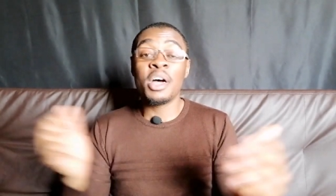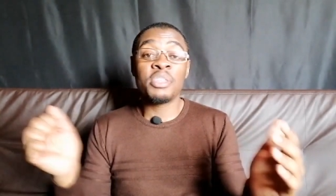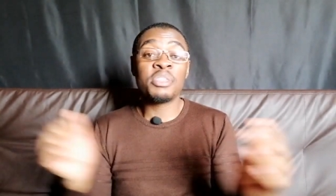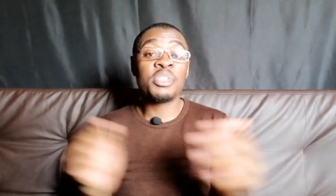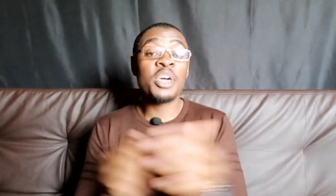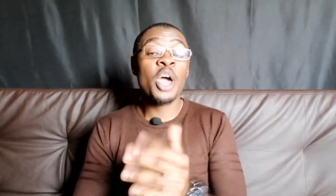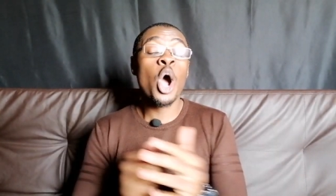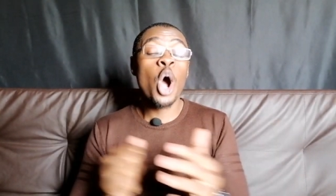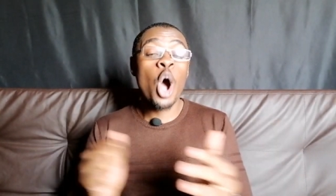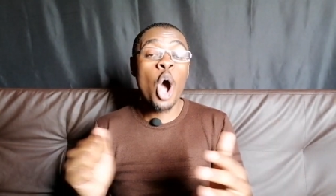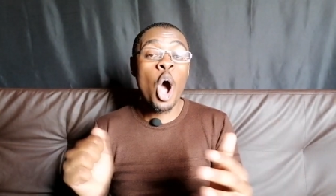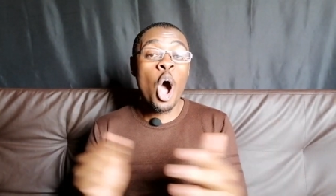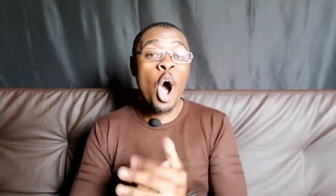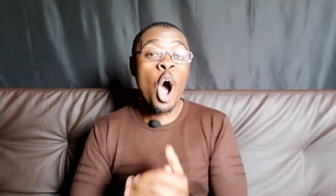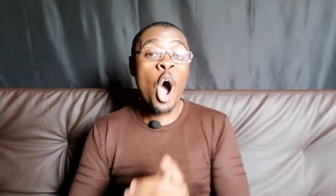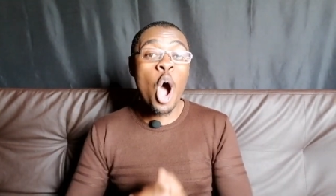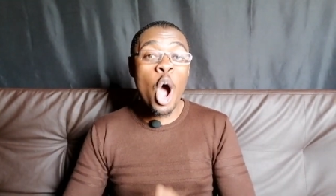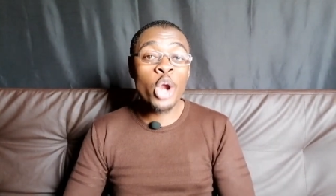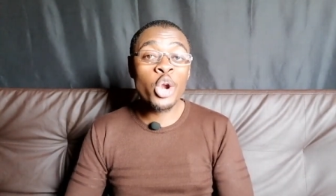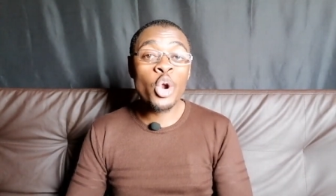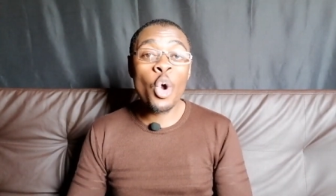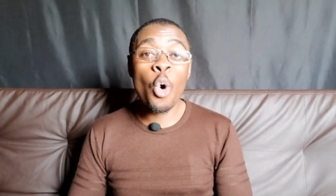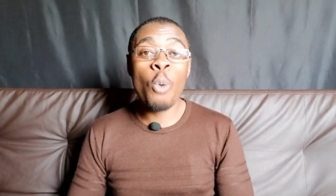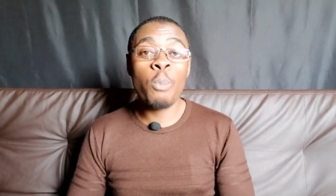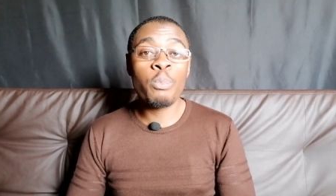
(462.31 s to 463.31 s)
There
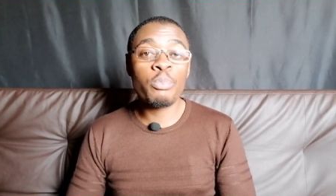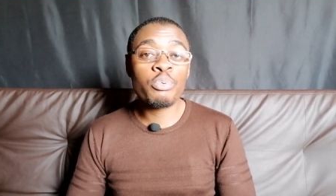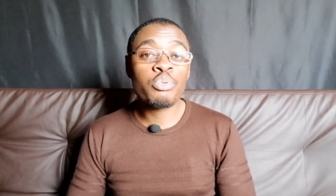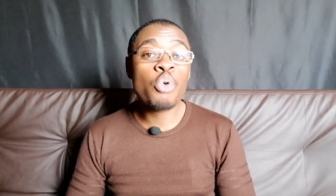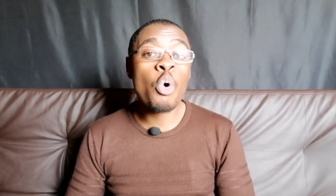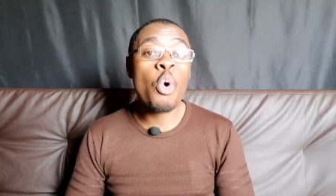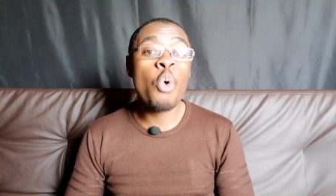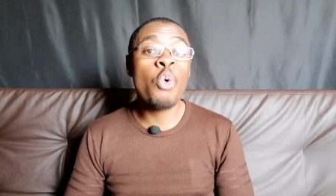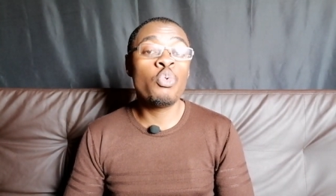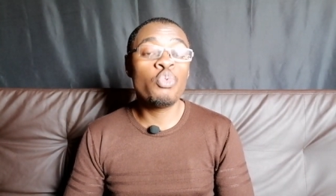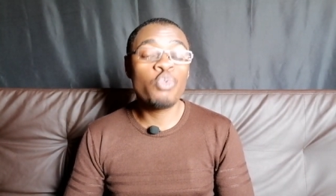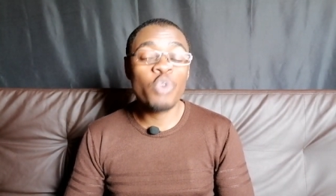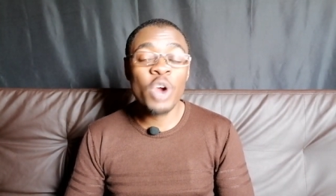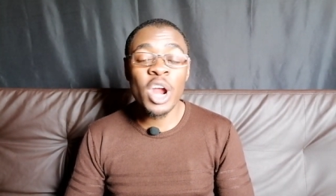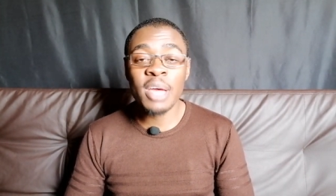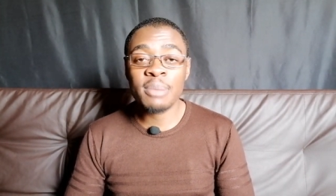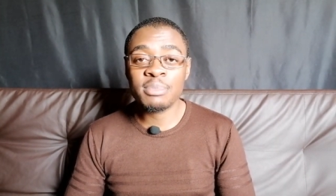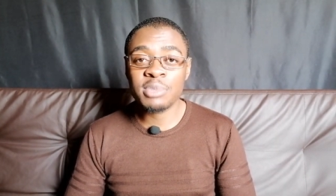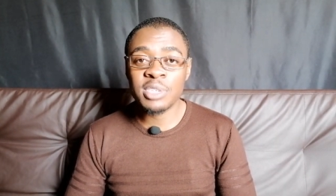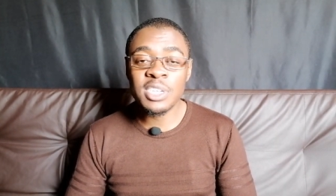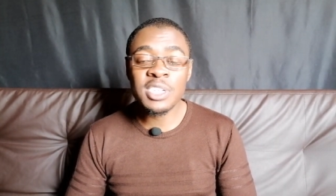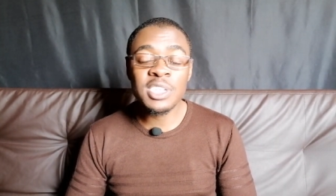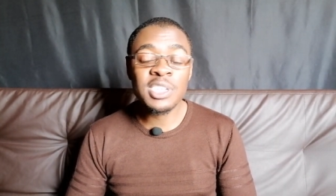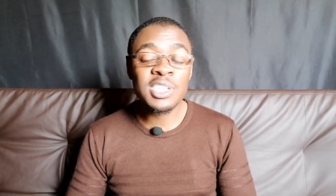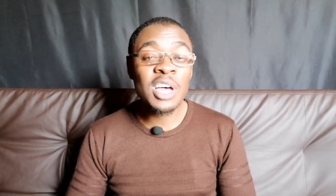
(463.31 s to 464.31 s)
are no
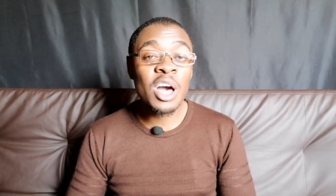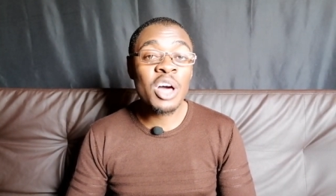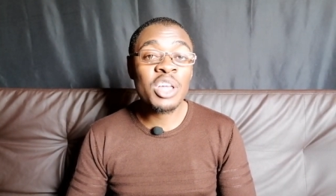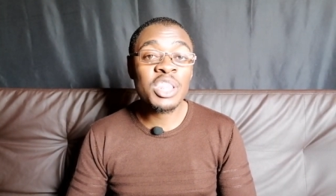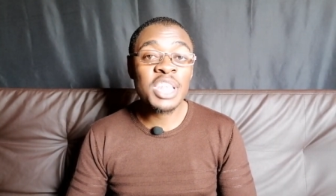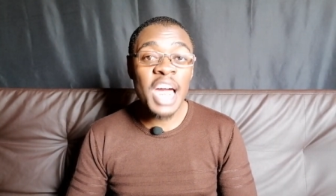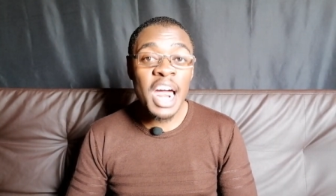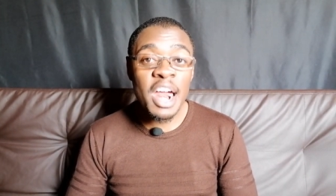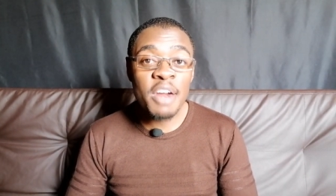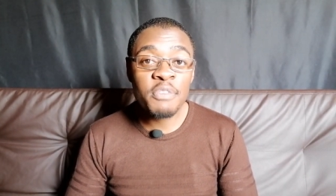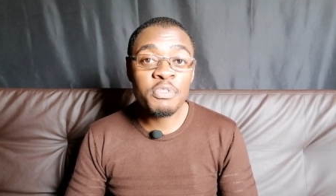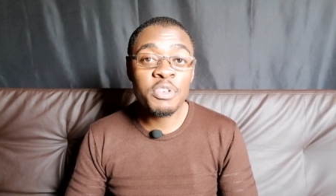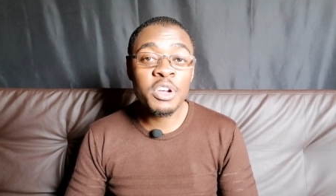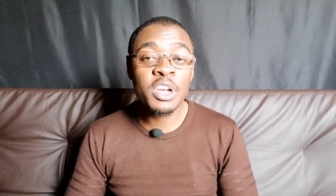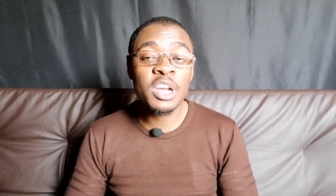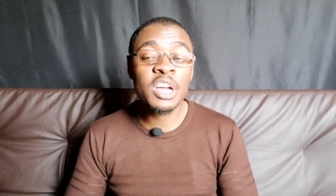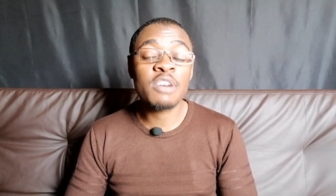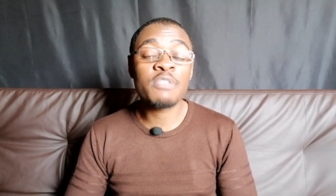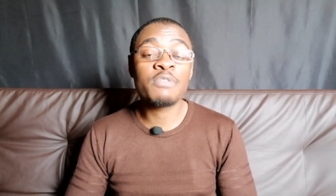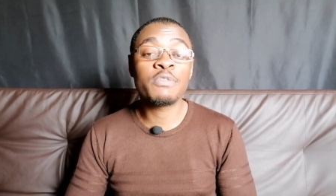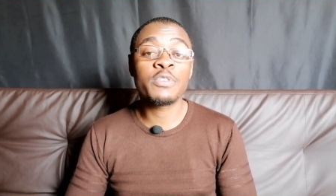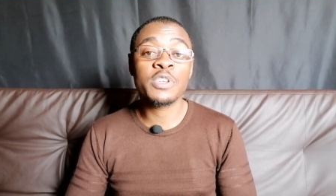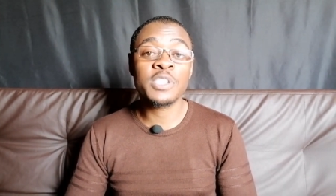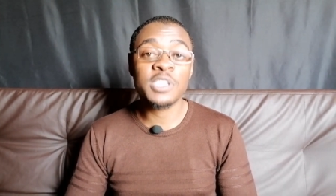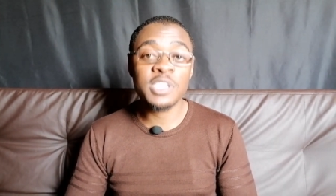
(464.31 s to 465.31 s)
programs in South
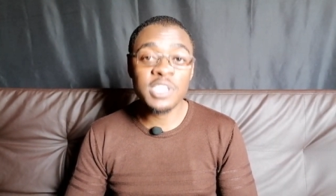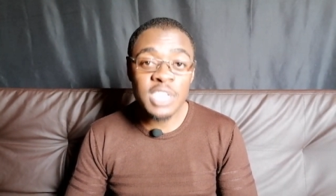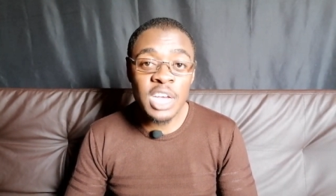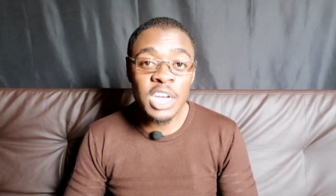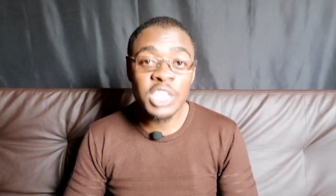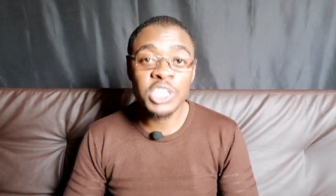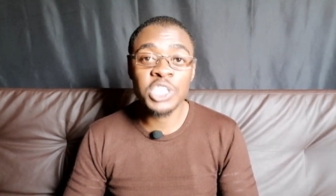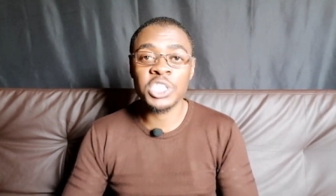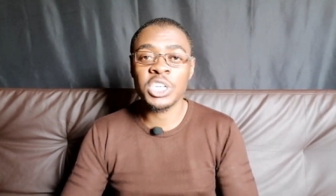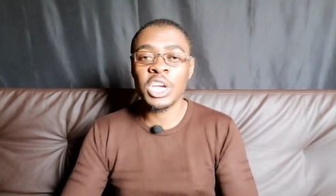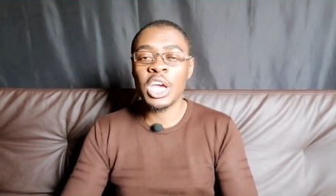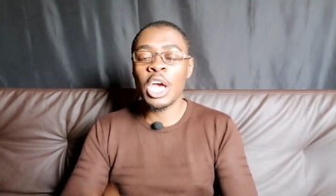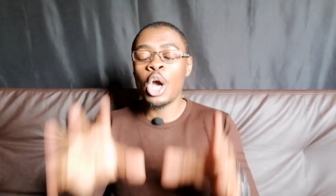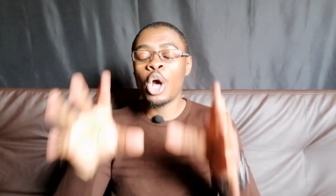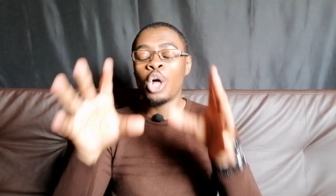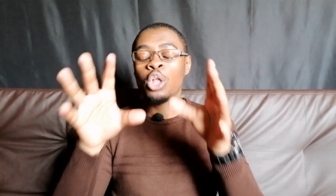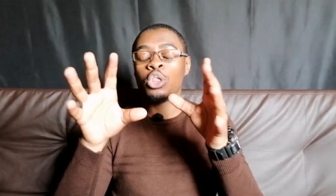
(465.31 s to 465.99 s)
Africa for such.